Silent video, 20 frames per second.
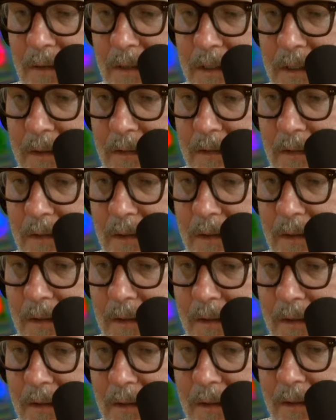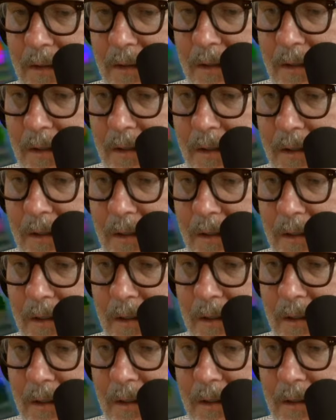
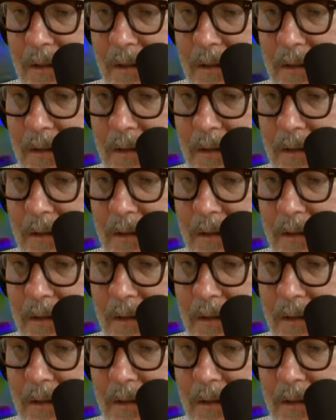Nothing is said.